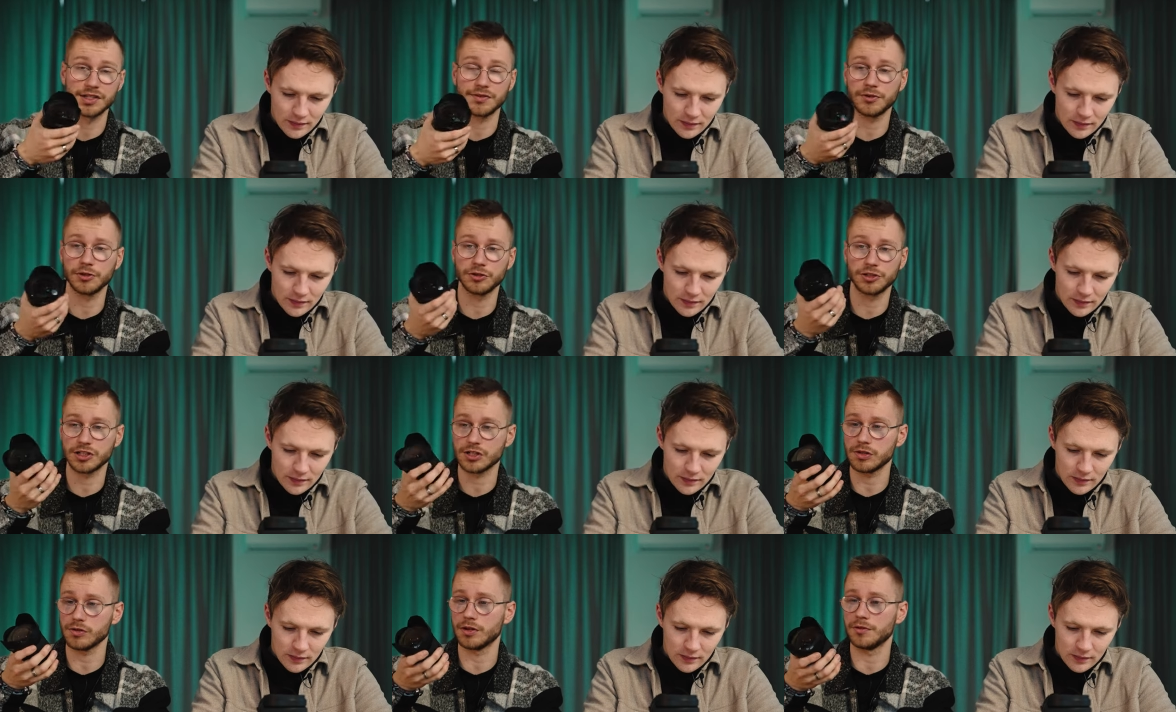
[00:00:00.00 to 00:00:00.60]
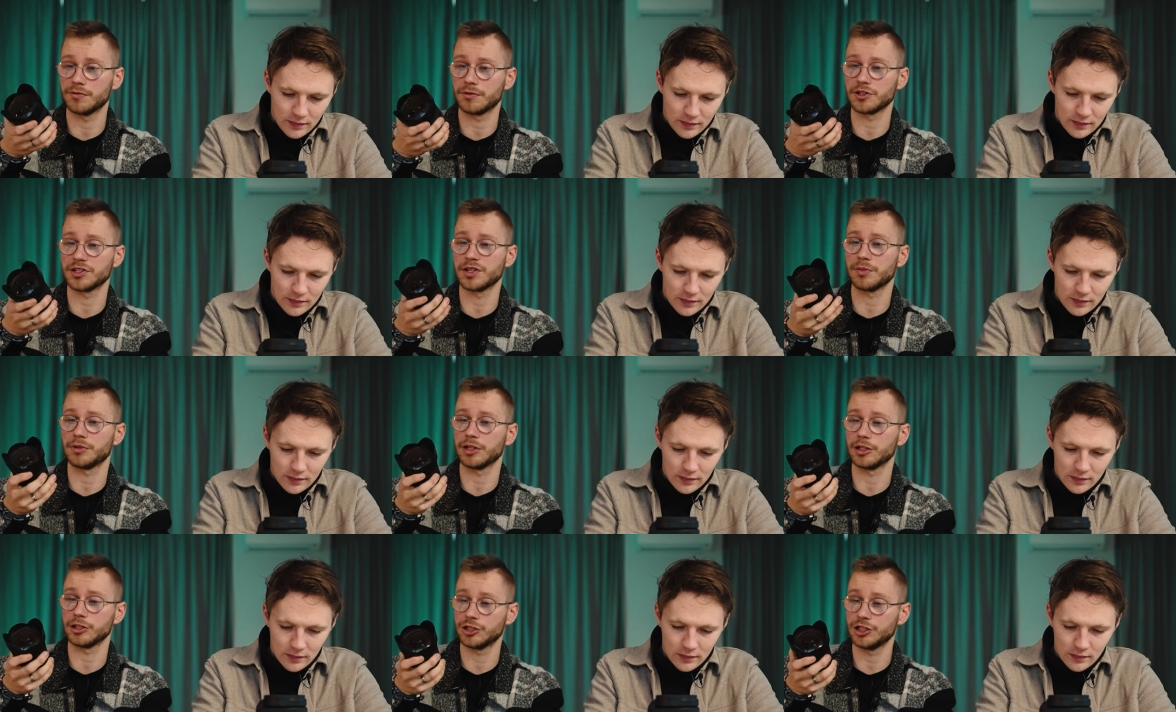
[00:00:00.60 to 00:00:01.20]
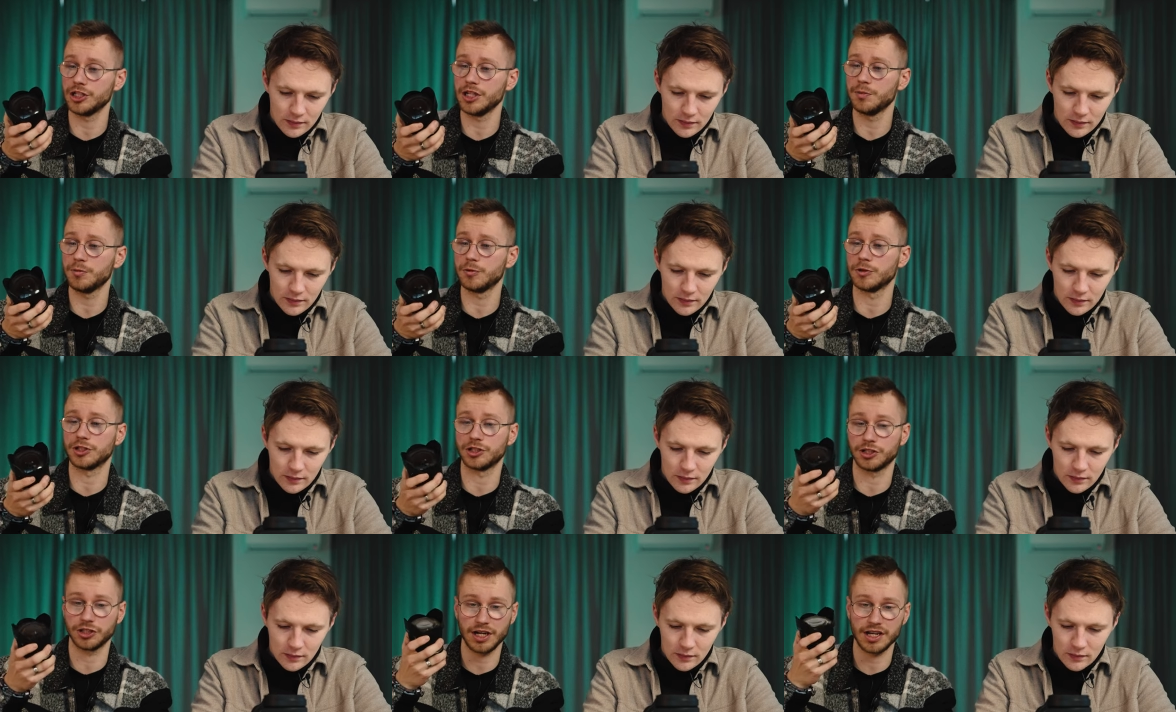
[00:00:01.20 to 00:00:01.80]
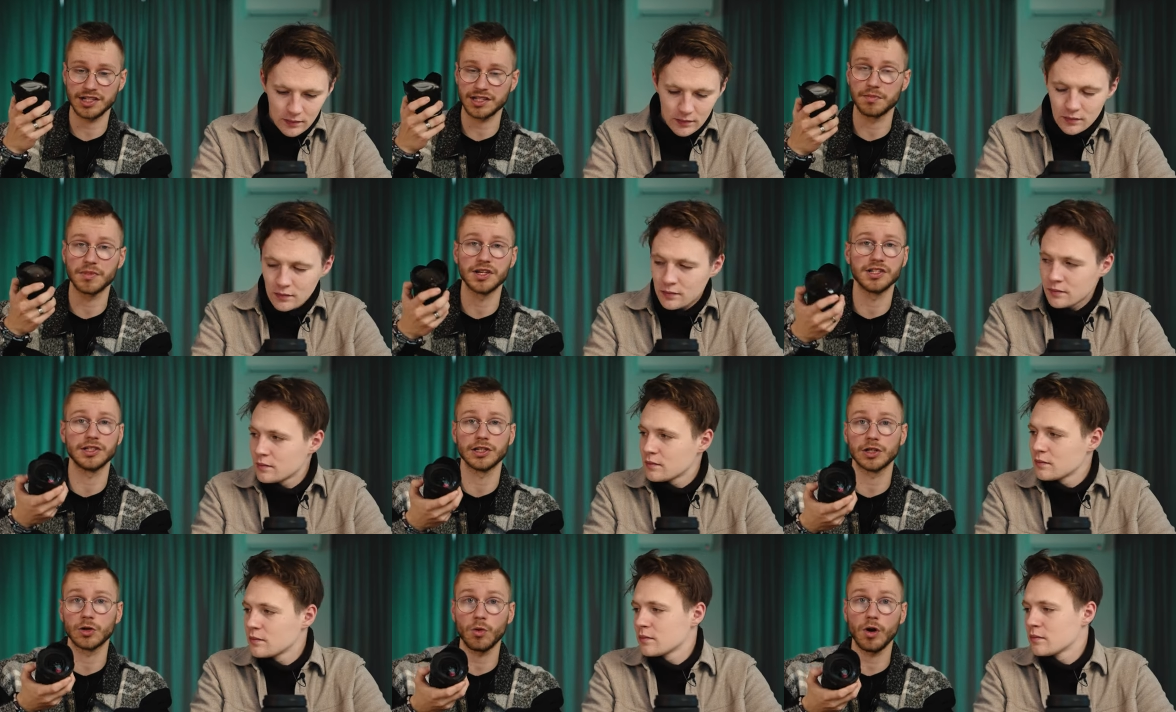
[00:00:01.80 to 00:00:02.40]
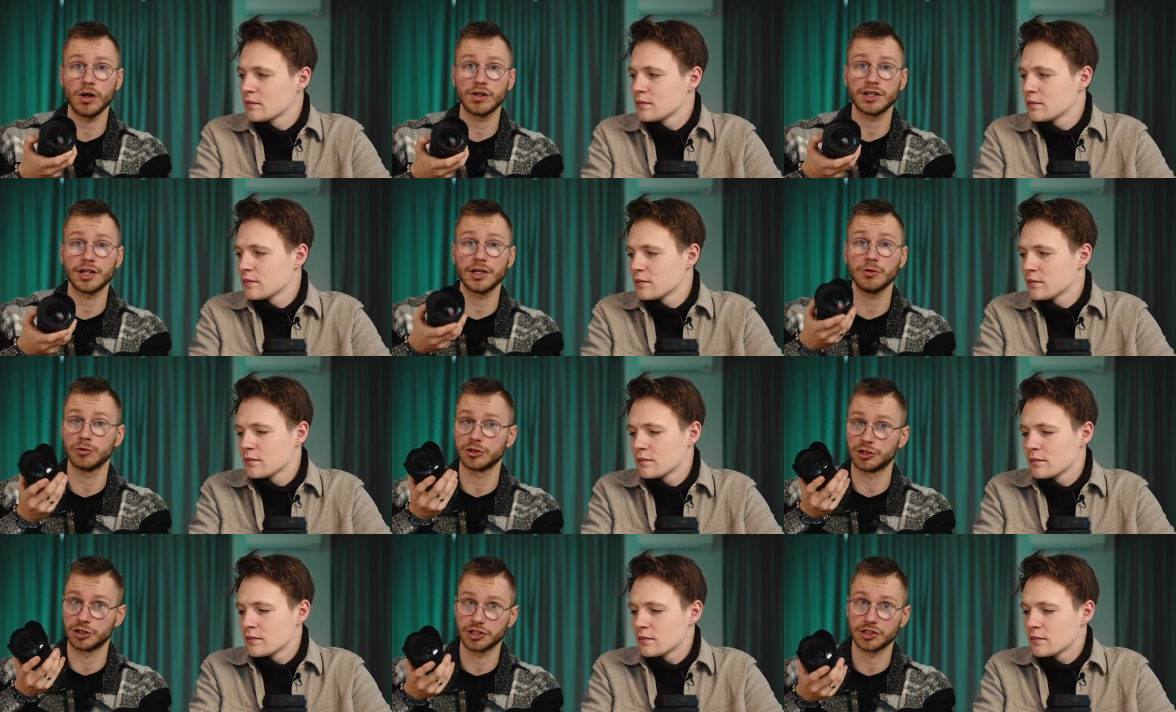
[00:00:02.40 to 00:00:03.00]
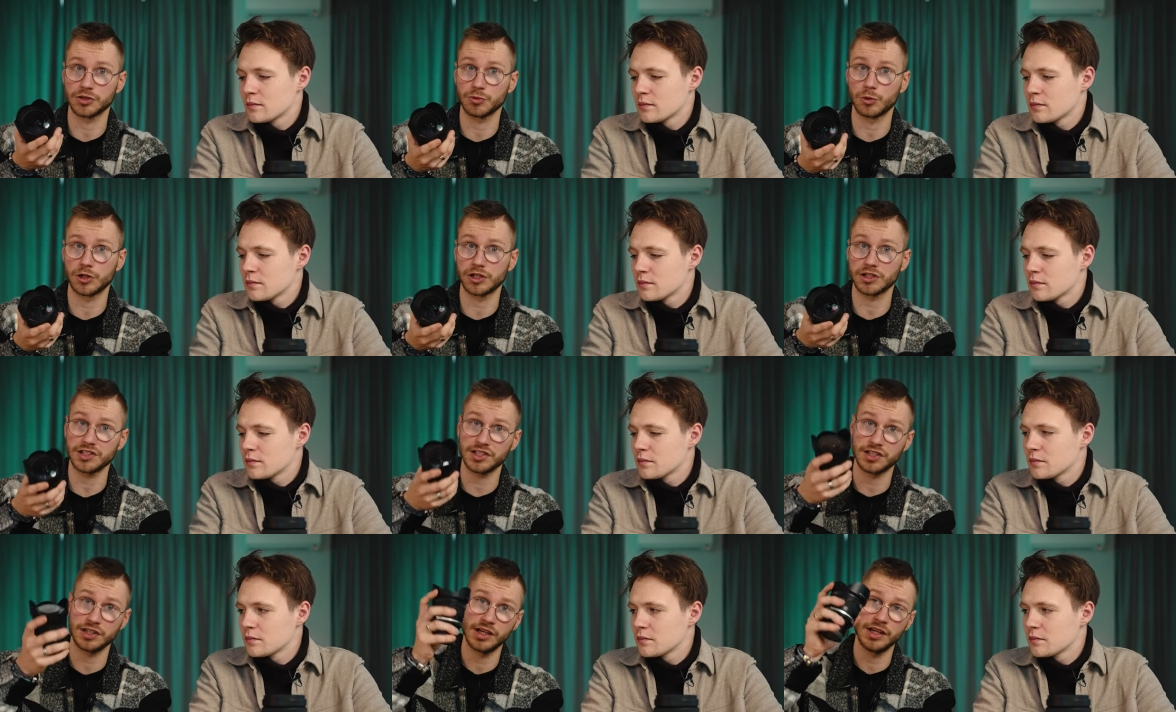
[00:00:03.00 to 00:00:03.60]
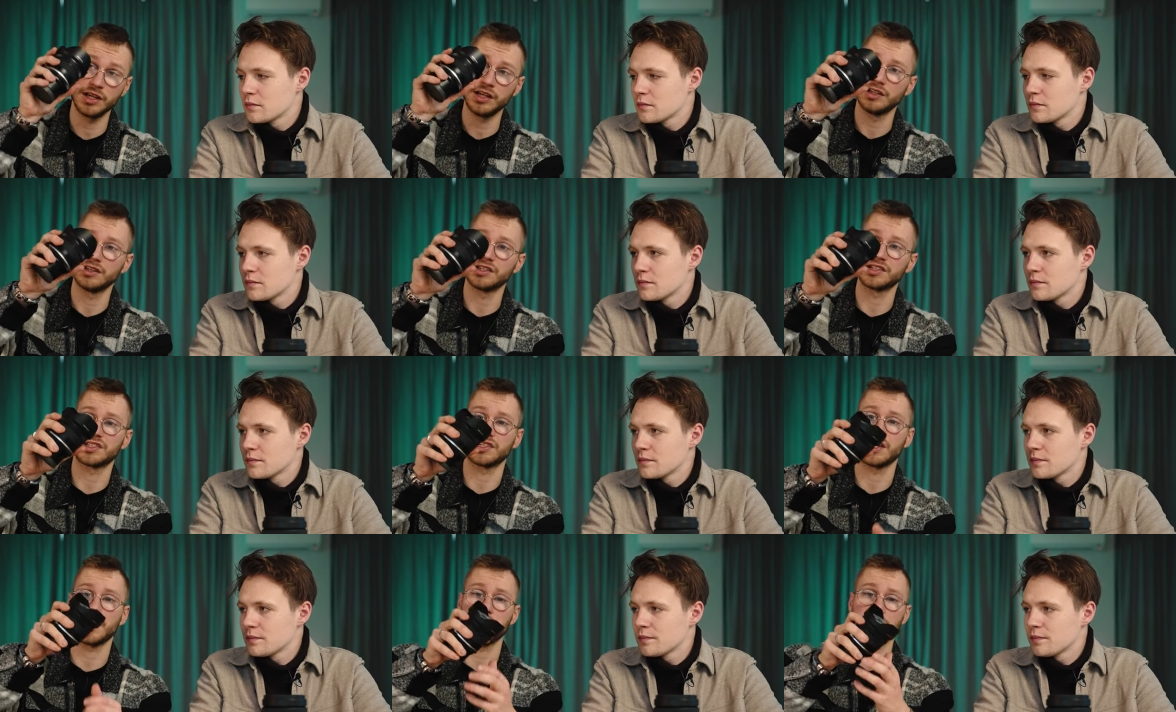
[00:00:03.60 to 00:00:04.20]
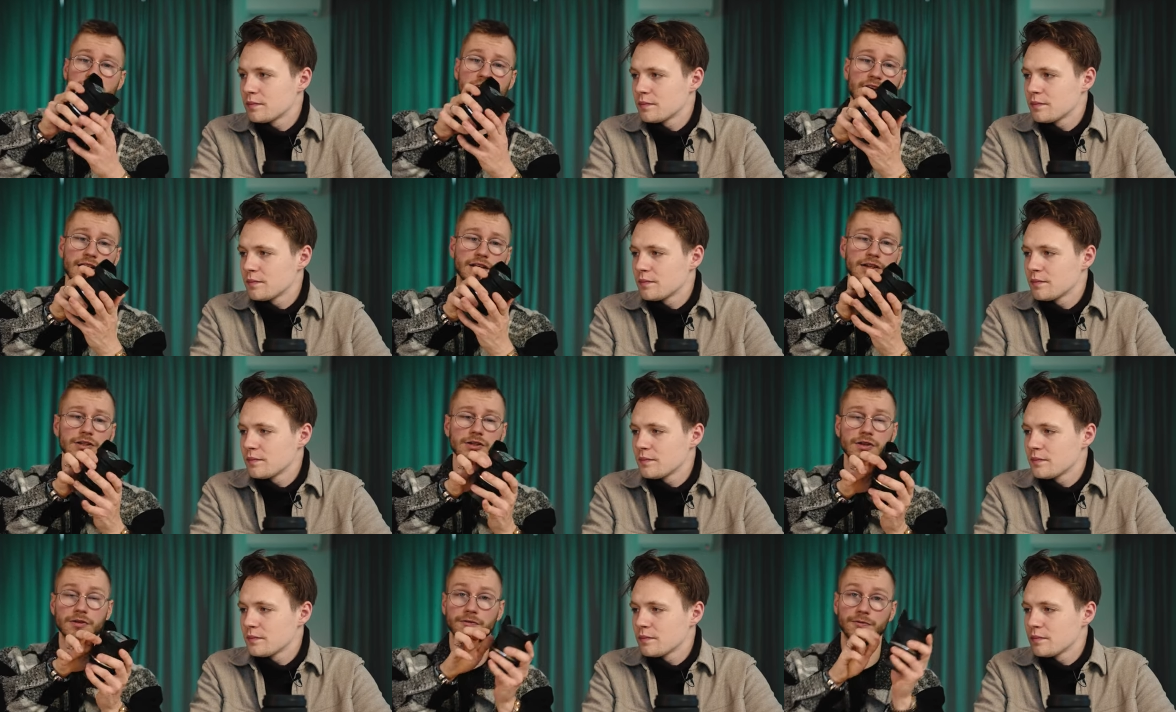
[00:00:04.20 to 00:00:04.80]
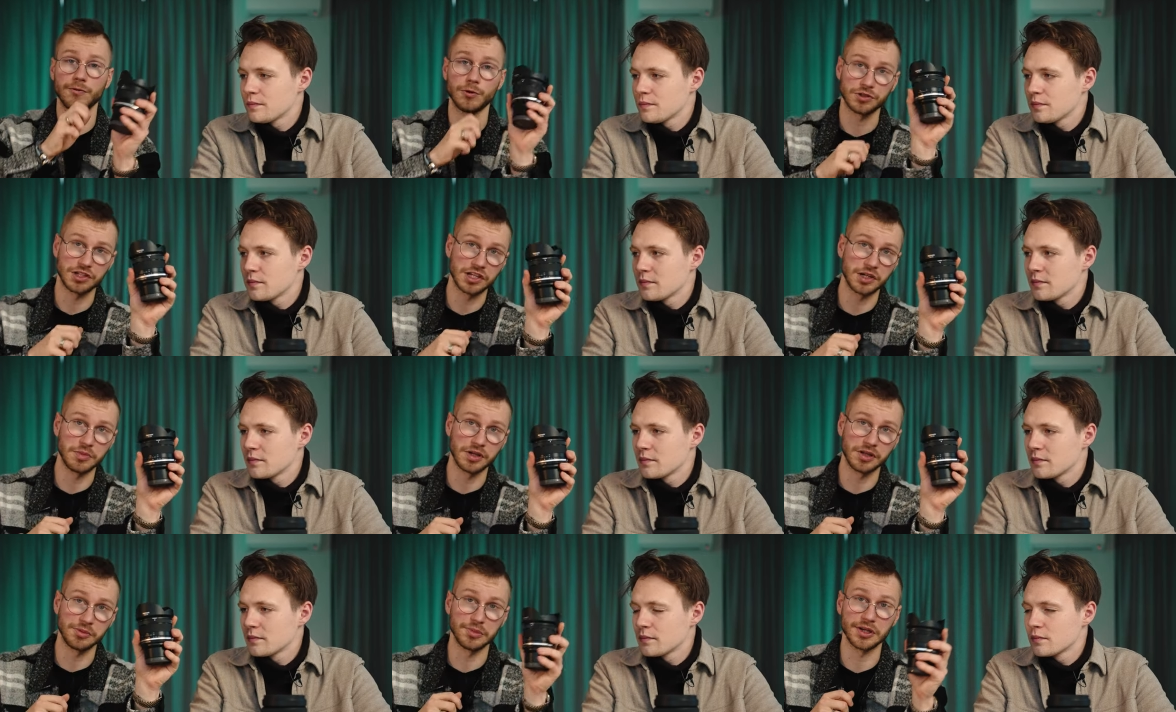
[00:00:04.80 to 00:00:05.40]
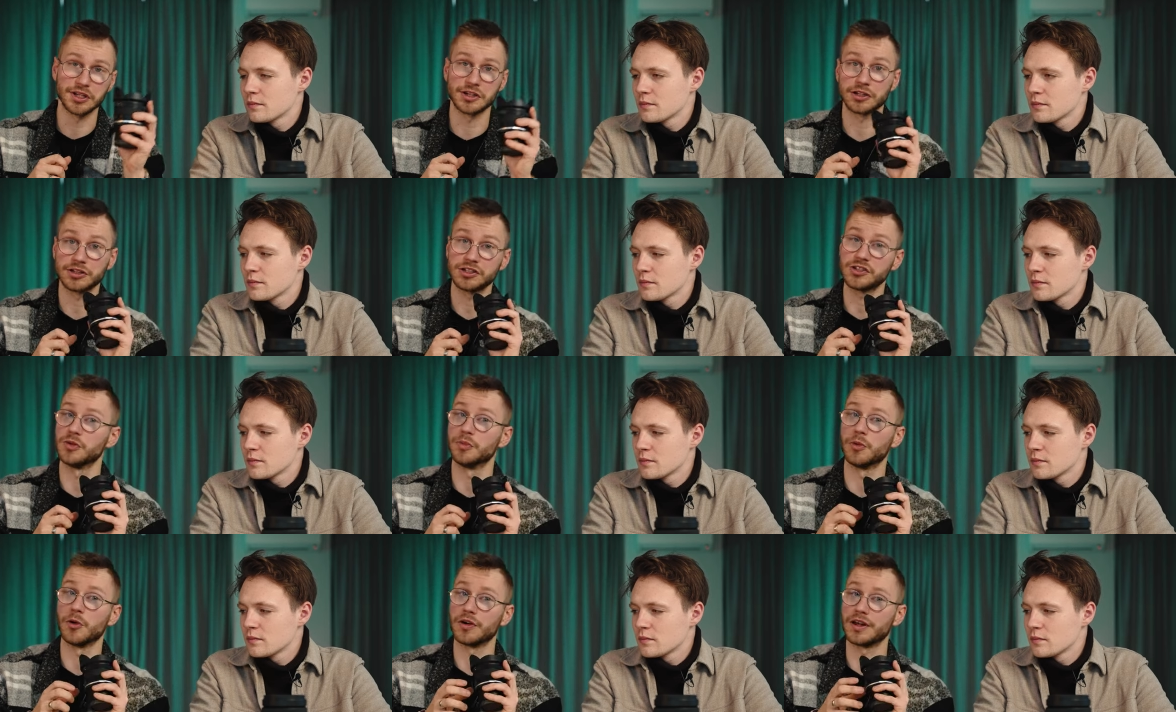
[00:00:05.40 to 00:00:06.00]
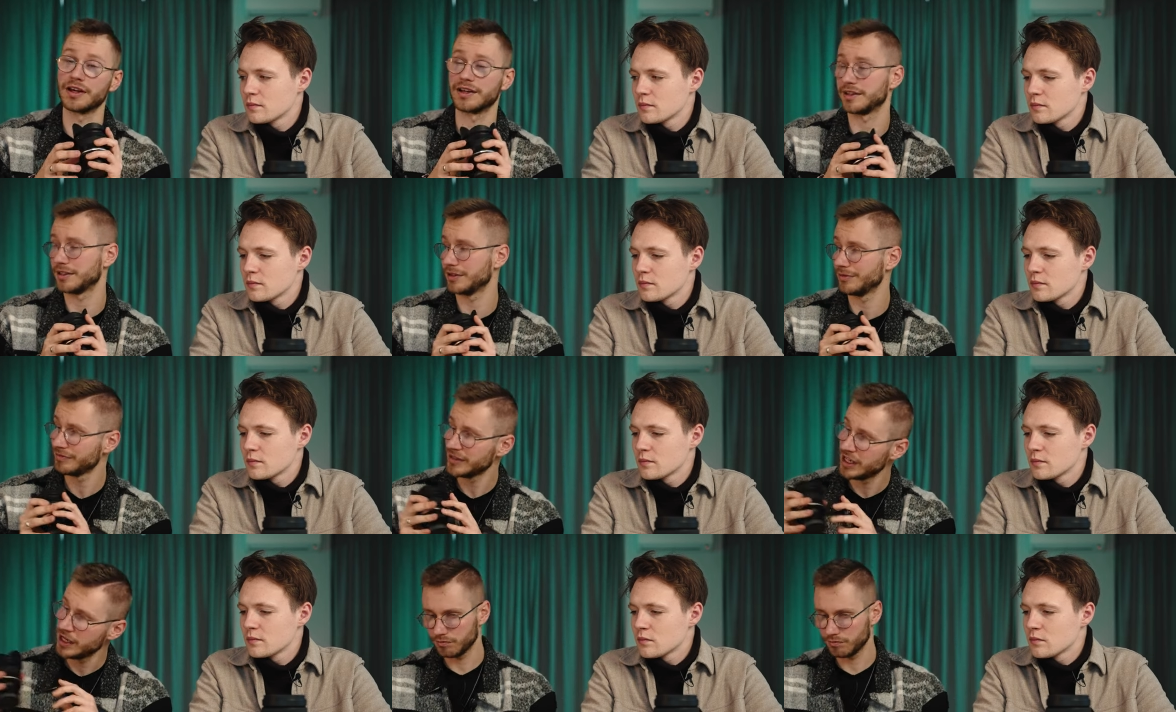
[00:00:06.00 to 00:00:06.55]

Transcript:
Speaker 1: If you're just looking for something cheap, which has amazing quality, which just works, the Samyang 14mm 2.8.